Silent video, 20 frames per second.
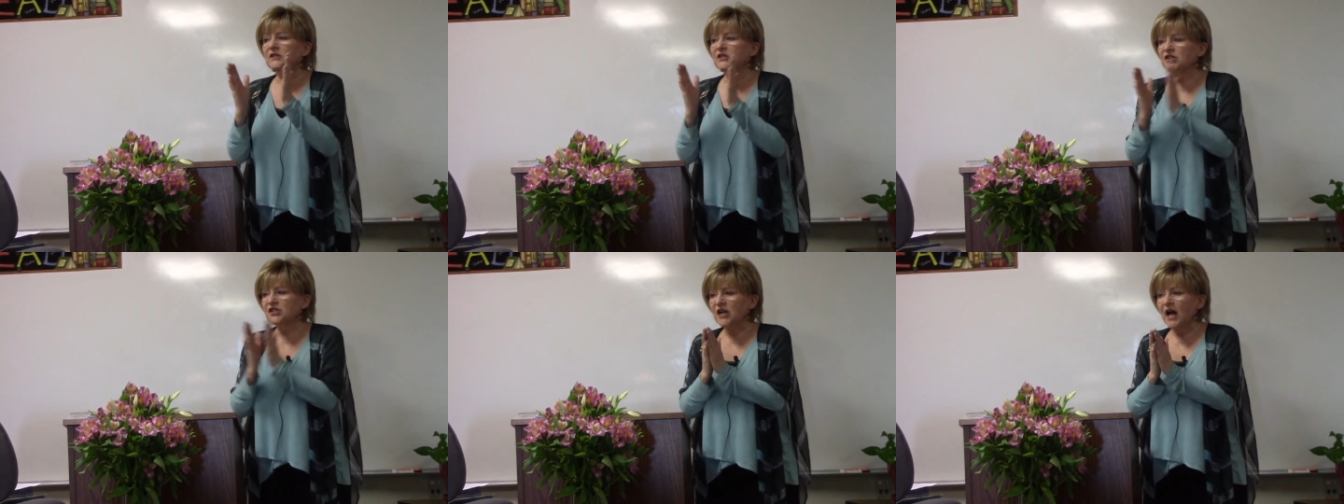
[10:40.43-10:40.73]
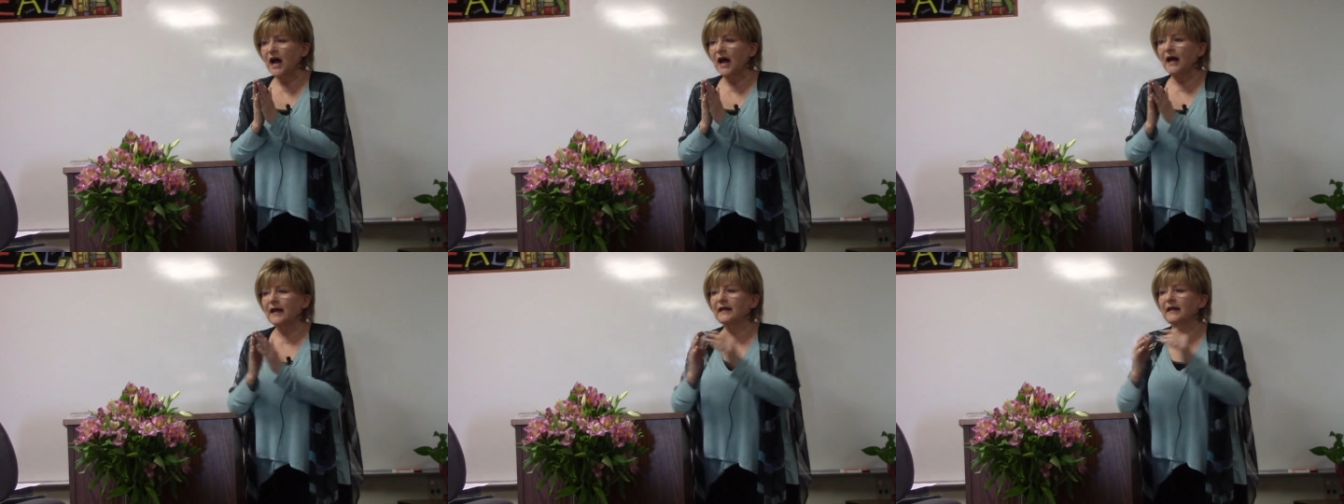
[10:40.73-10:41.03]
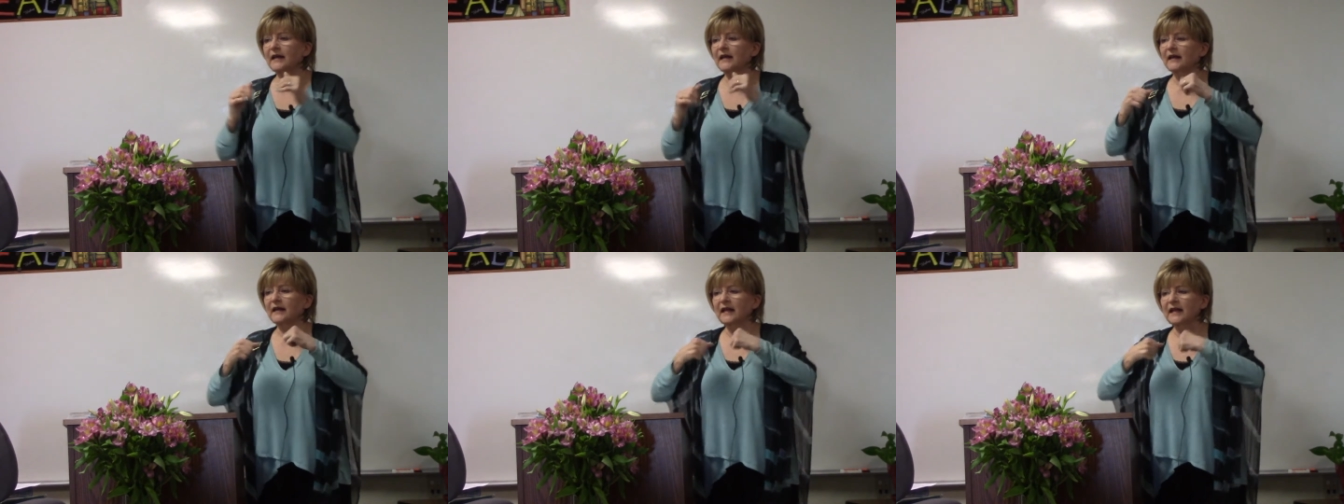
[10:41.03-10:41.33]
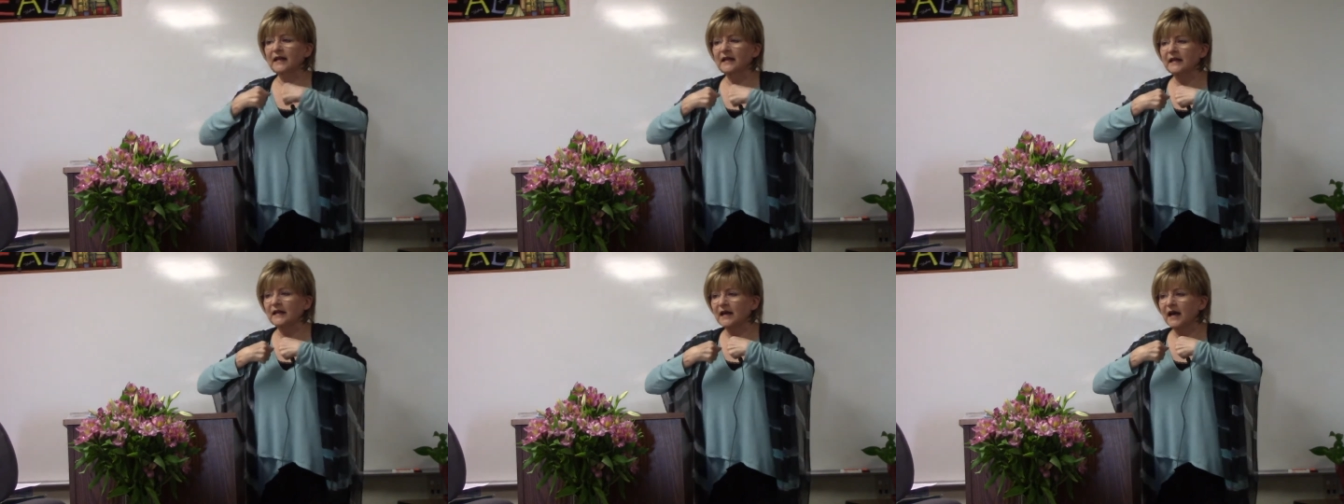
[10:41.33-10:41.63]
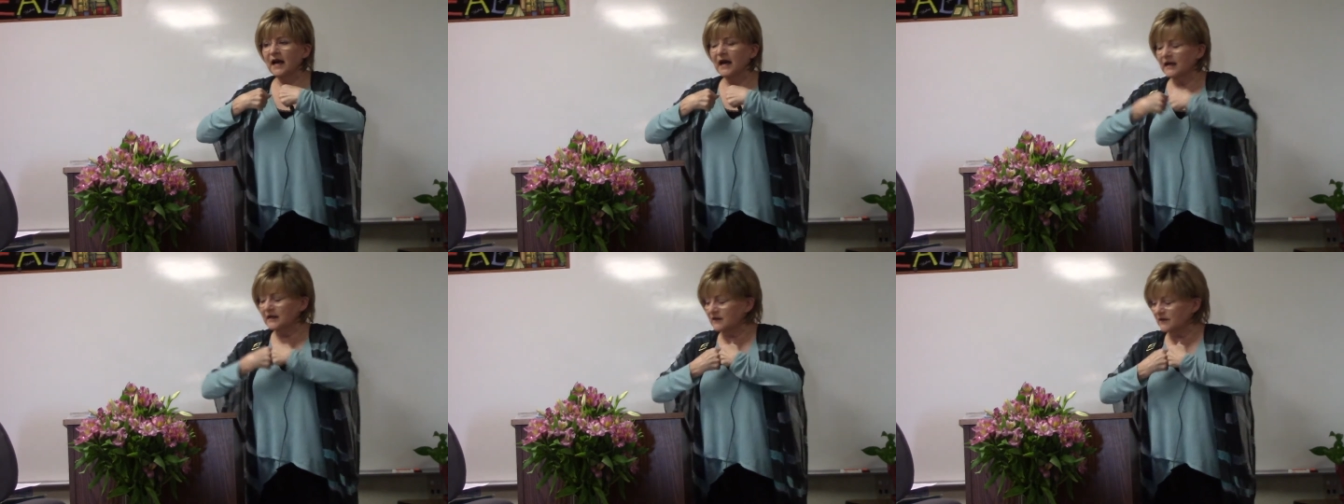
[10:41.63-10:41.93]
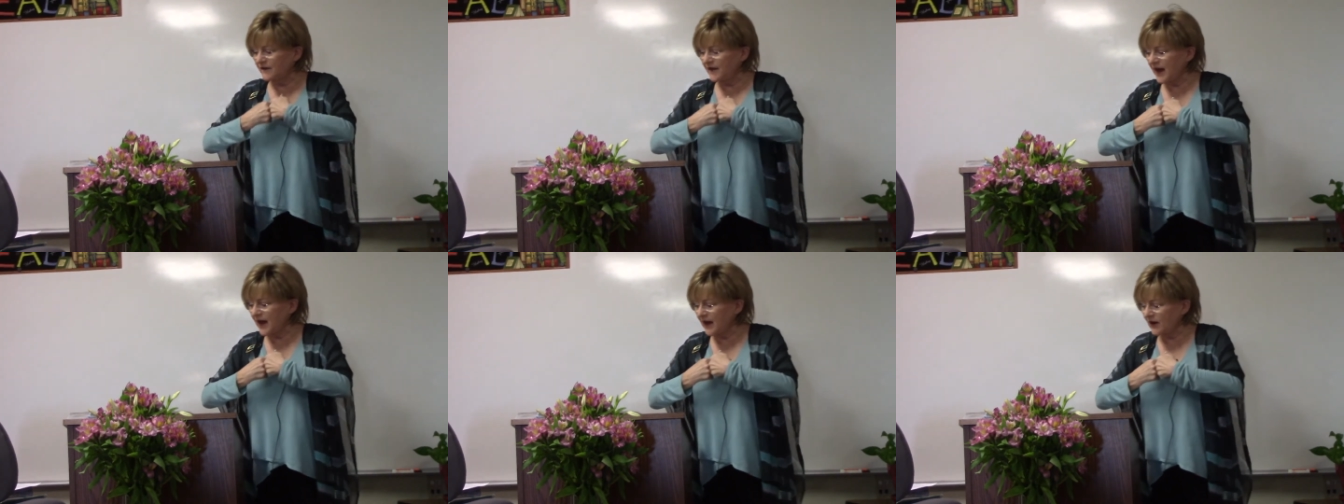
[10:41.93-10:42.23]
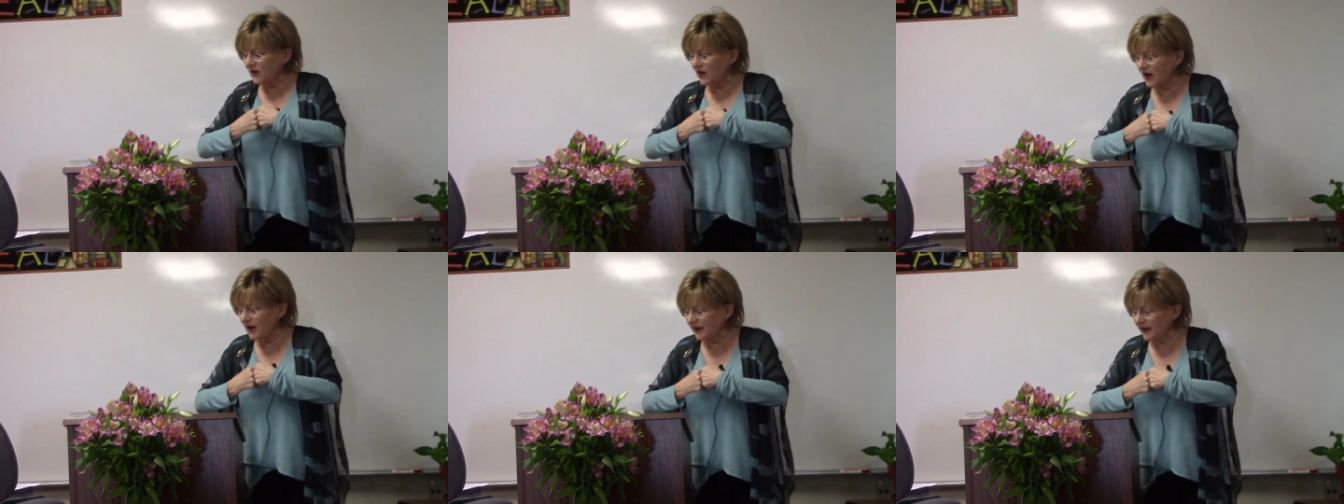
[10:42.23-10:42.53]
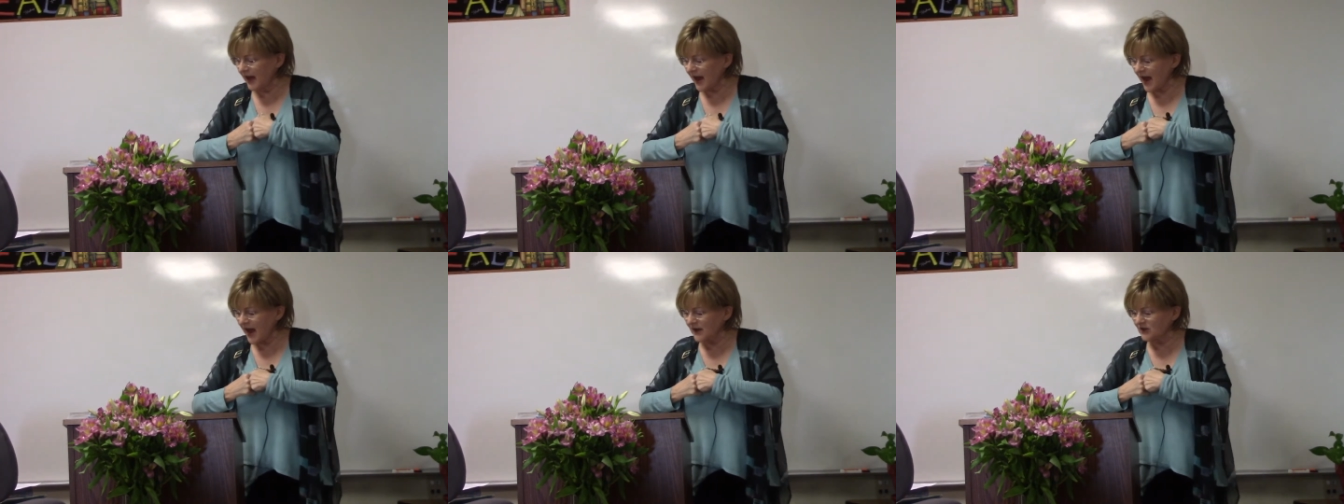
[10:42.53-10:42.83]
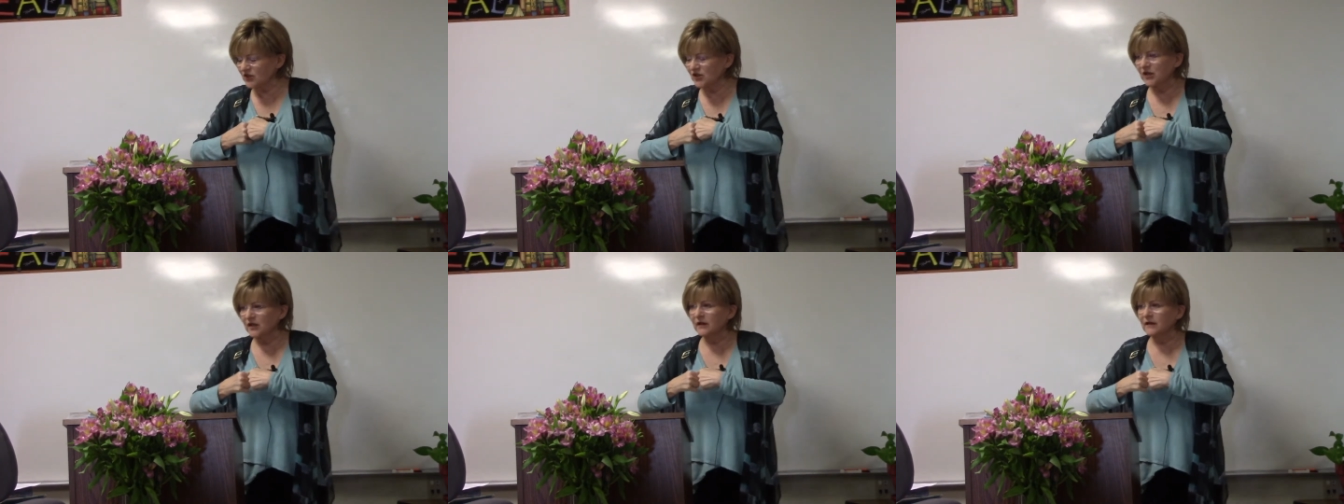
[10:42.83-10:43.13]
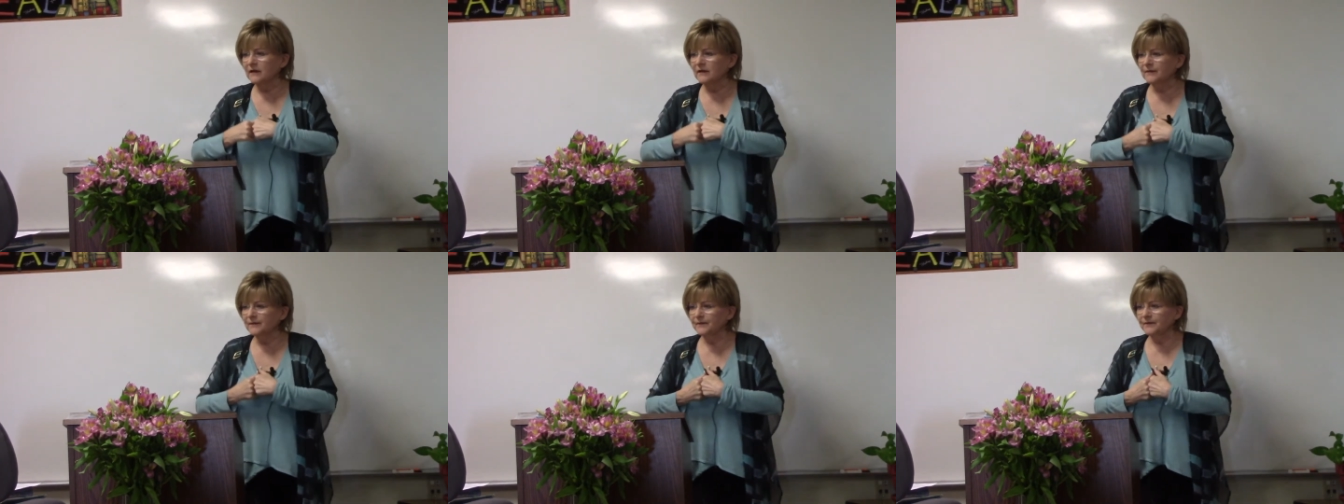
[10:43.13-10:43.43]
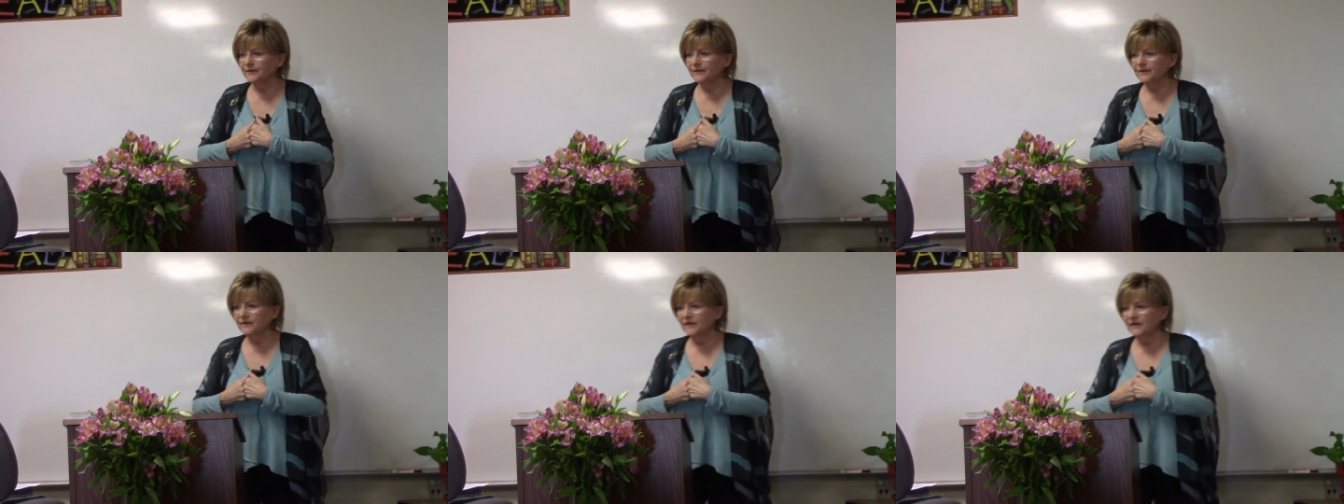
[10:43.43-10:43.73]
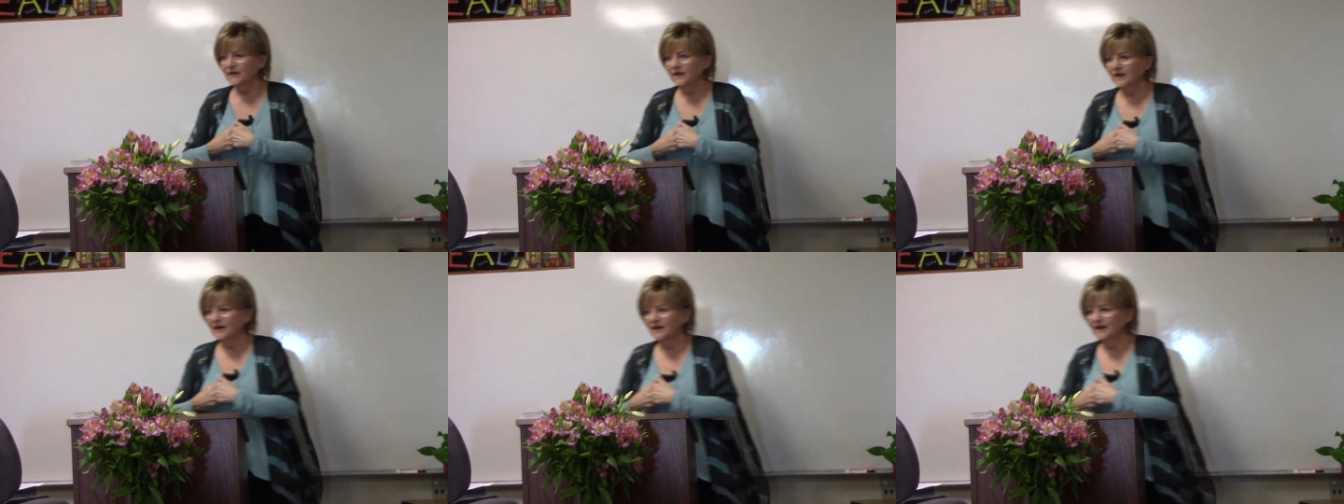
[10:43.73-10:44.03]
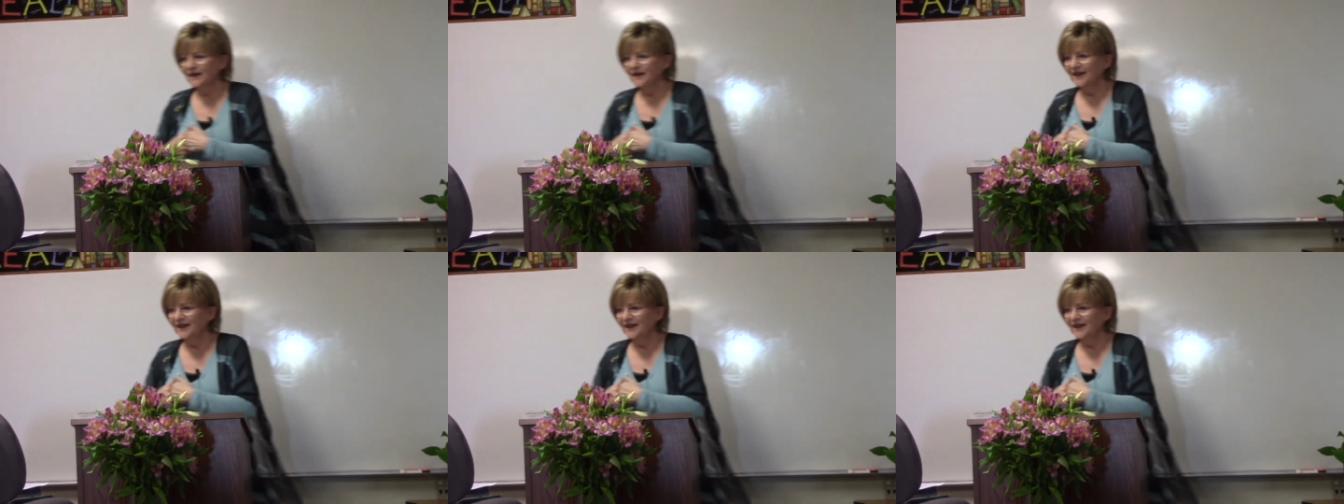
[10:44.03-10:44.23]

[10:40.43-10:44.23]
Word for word: shot in any kind of head on action. That guy had of pressure on